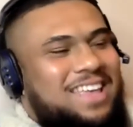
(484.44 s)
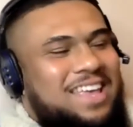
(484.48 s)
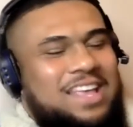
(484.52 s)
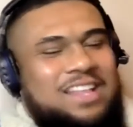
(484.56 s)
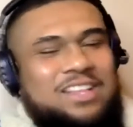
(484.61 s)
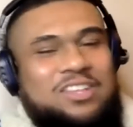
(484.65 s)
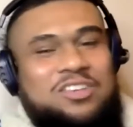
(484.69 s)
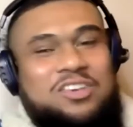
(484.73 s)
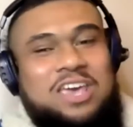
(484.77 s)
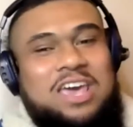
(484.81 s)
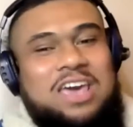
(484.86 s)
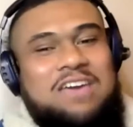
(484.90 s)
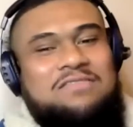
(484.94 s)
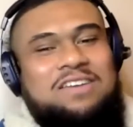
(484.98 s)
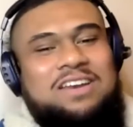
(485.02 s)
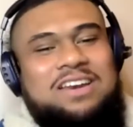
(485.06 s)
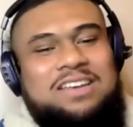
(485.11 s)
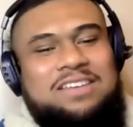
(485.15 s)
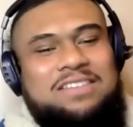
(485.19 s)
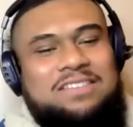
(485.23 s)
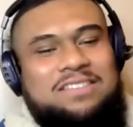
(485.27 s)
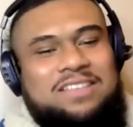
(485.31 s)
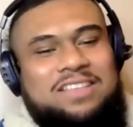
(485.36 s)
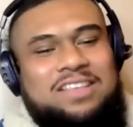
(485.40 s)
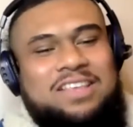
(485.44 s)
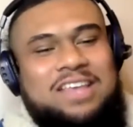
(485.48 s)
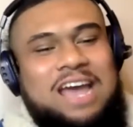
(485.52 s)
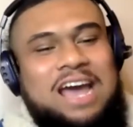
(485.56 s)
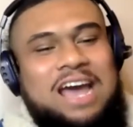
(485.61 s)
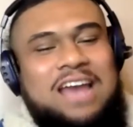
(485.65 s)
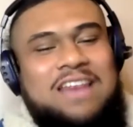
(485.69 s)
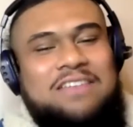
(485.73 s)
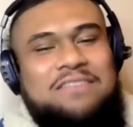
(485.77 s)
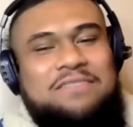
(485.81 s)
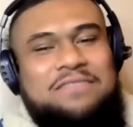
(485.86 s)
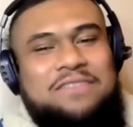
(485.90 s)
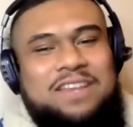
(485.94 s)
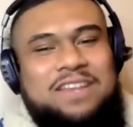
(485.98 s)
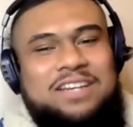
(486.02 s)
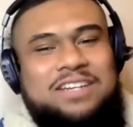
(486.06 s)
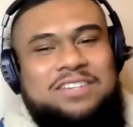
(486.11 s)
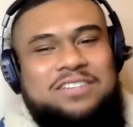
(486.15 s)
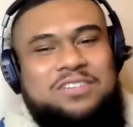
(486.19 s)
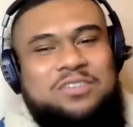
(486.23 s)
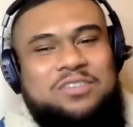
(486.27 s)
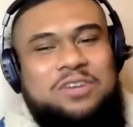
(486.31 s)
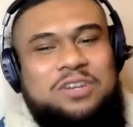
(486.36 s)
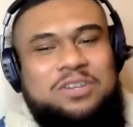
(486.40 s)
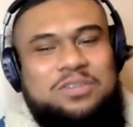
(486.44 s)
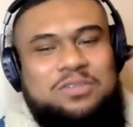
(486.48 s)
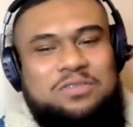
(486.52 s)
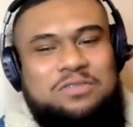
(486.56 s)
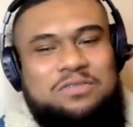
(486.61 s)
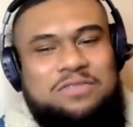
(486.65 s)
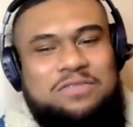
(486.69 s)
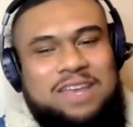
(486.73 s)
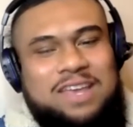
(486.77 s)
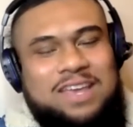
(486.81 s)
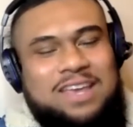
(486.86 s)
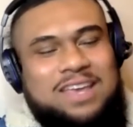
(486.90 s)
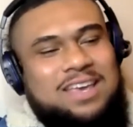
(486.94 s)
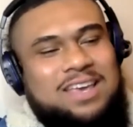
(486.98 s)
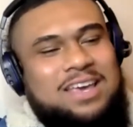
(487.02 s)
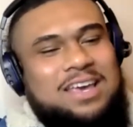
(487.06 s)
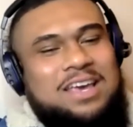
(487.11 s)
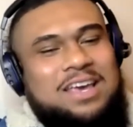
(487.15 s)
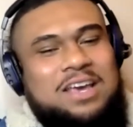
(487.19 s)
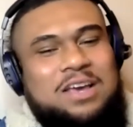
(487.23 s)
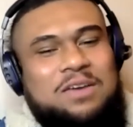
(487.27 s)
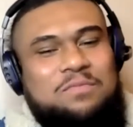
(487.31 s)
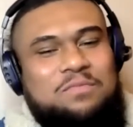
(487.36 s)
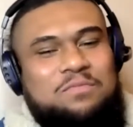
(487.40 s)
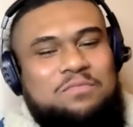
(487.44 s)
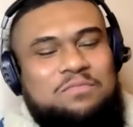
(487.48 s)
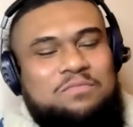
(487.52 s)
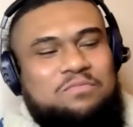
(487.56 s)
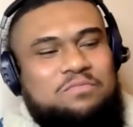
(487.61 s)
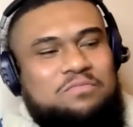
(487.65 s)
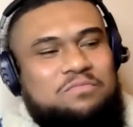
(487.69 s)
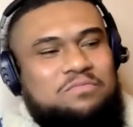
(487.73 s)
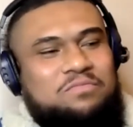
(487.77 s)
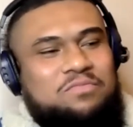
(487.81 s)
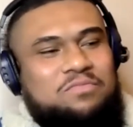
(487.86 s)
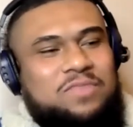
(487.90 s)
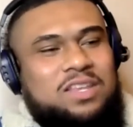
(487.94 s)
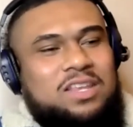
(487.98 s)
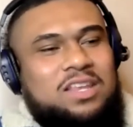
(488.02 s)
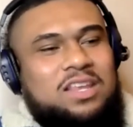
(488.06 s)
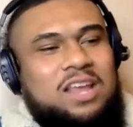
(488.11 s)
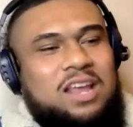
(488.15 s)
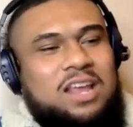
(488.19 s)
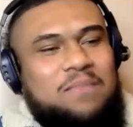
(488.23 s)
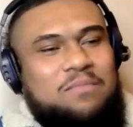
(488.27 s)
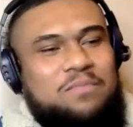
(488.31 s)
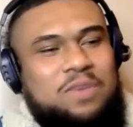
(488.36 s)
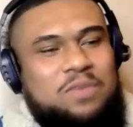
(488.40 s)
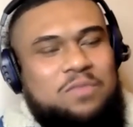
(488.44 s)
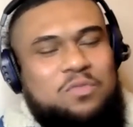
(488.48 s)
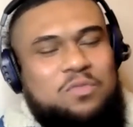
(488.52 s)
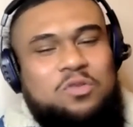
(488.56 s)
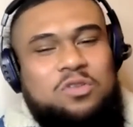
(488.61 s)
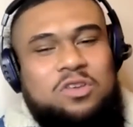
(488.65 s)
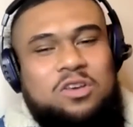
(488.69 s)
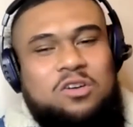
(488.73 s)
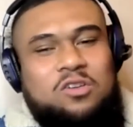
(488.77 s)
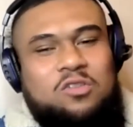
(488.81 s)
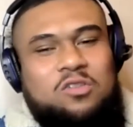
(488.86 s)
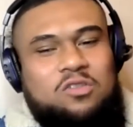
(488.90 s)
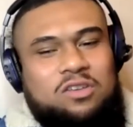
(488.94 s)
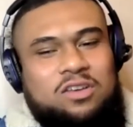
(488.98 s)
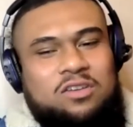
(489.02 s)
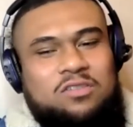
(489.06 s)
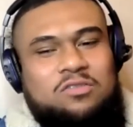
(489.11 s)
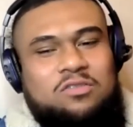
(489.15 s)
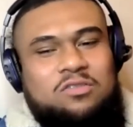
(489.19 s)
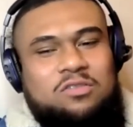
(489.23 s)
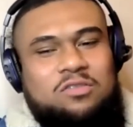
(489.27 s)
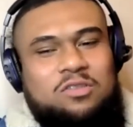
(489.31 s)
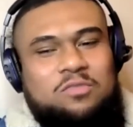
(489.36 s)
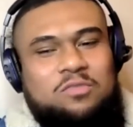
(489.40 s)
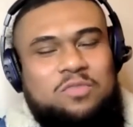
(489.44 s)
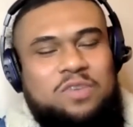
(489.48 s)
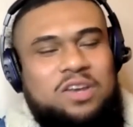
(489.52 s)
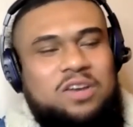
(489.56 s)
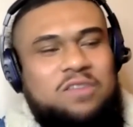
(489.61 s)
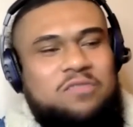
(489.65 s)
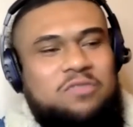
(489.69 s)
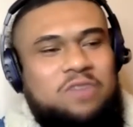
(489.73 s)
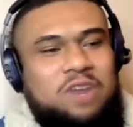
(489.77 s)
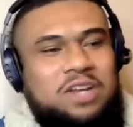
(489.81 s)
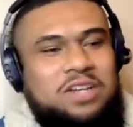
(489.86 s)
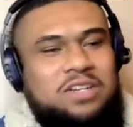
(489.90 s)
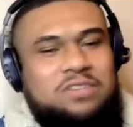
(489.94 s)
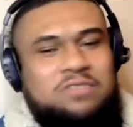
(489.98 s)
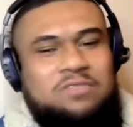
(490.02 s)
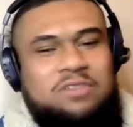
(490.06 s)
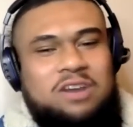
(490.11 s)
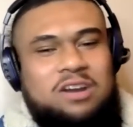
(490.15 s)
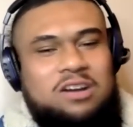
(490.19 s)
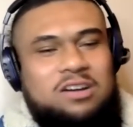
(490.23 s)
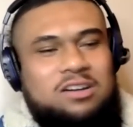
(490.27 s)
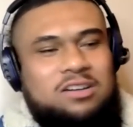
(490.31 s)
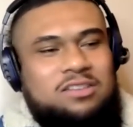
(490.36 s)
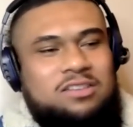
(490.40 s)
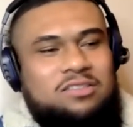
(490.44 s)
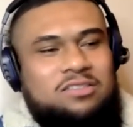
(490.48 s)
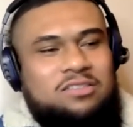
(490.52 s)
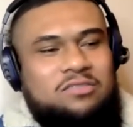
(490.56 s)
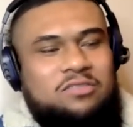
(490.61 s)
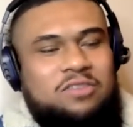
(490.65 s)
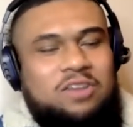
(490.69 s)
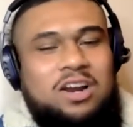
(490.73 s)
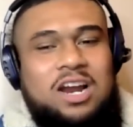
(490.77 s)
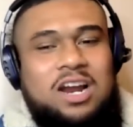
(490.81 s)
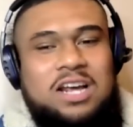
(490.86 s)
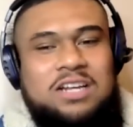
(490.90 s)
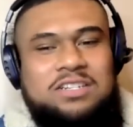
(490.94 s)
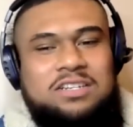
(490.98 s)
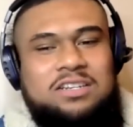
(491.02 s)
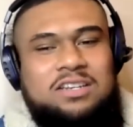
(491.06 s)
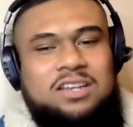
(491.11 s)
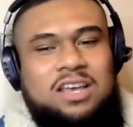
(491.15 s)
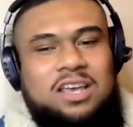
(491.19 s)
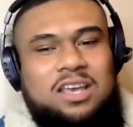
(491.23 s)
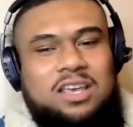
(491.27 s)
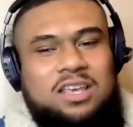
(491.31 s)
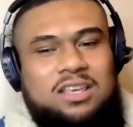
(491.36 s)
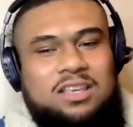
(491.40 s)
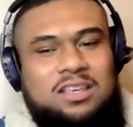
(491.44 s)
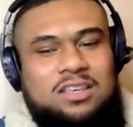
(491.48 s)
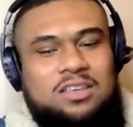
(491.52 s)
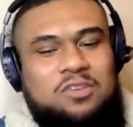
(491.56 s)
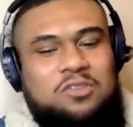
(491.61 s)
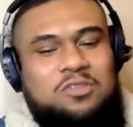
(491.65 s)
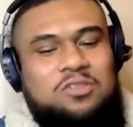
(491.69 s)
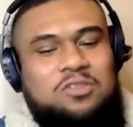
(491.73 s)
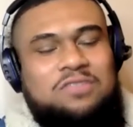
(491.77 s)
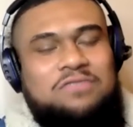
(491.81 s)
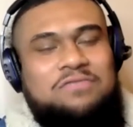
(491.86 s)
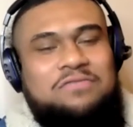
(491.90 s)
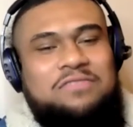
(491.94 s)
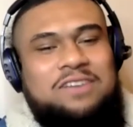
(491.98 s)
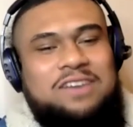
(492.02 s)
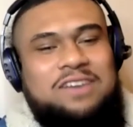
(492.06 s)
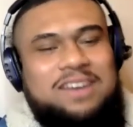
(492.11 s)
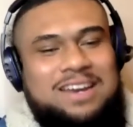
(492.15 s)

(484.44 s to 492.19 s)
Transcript: do you have any other funny stories of like people you're being raised around realizing that you're different?